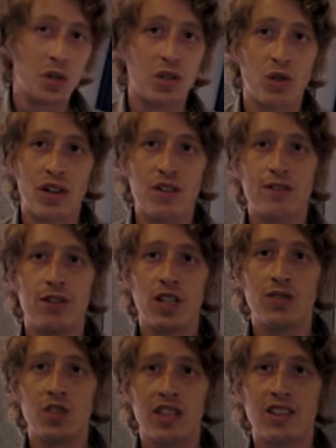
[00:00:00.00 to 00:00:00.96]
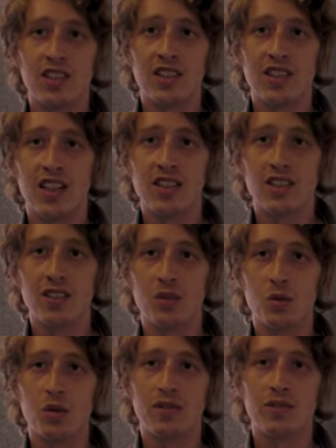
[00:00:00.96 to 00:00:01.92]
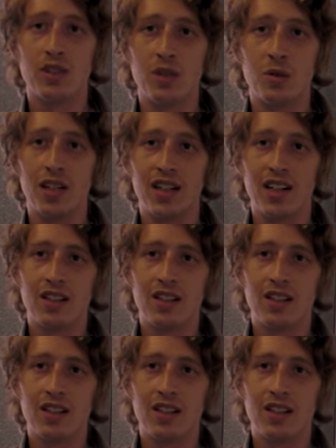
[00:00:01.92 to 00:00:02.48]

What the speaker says: going to run the 5 senses test that all of you